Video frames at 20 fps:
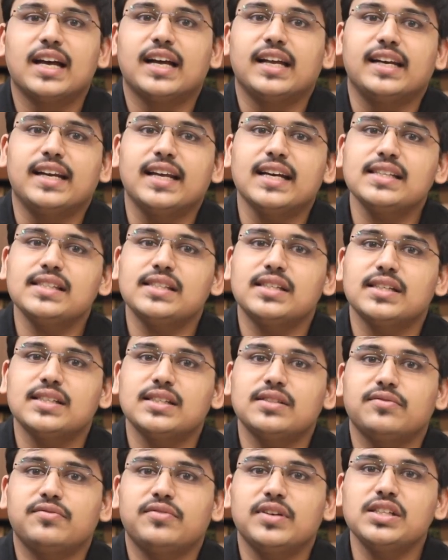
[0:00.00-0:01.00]
Next
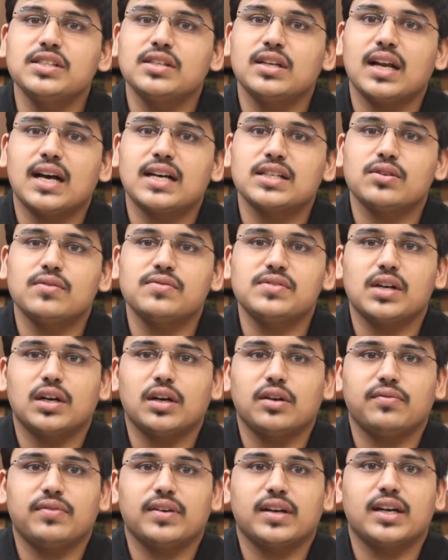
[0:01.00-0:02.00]
is, which class of
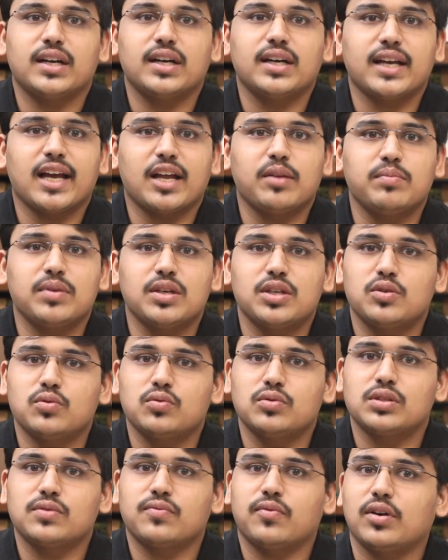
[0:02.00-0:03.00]
certificate can be
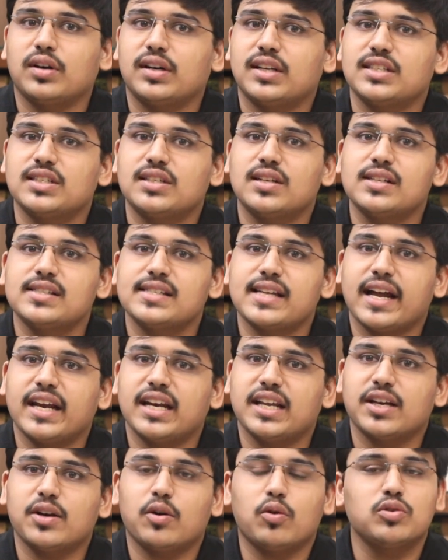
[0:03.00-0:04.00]
used for digital
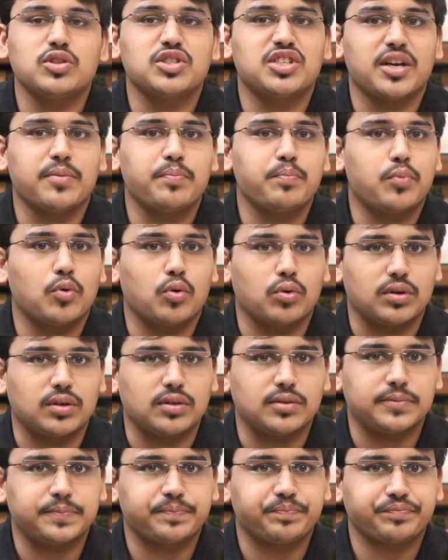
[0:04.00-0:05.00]
signing on GeM portal?
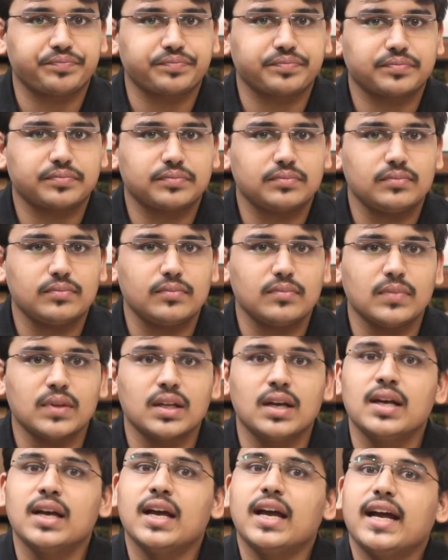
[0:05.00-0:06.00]

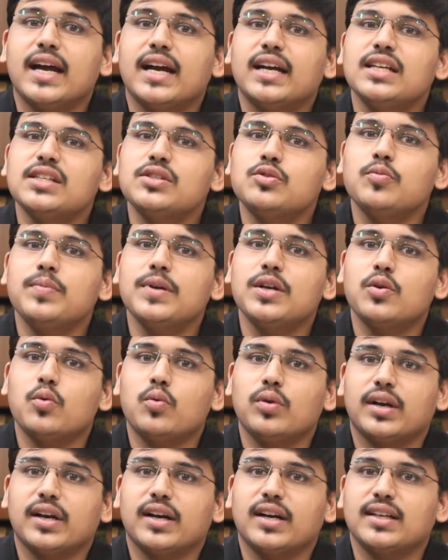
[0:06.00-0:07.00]
It is to be
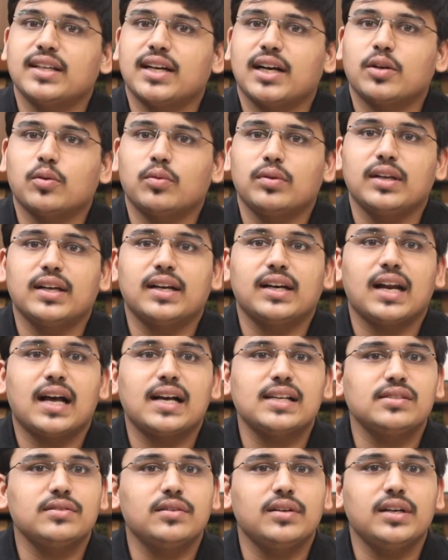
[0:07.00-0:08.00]
noted that only
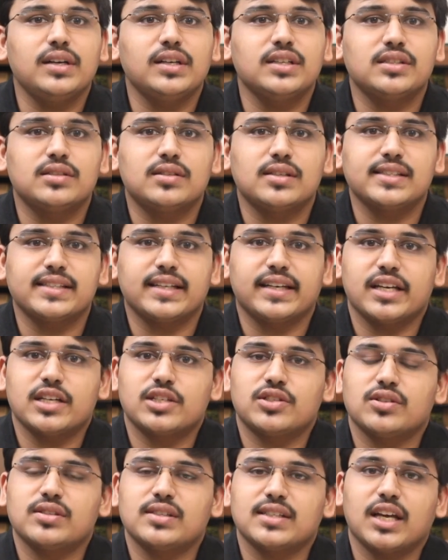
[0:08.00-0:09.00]
class 3 digital
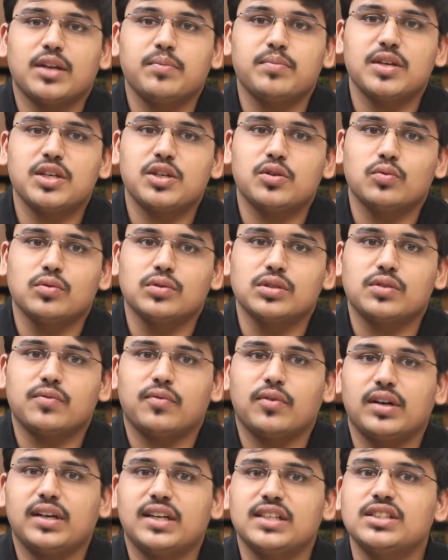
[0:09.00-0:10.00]
signatures can be used
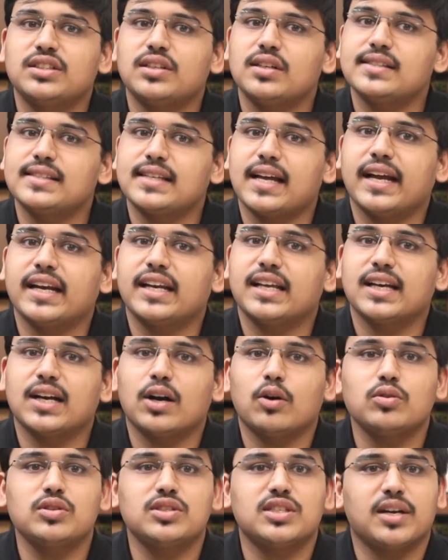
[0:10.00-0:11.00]
for digital signing
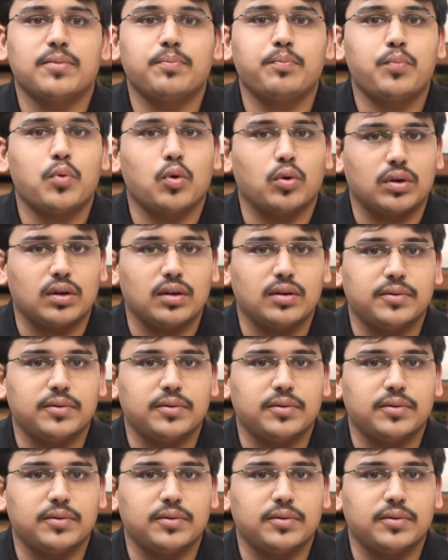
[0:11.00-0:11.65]
on GeM portal.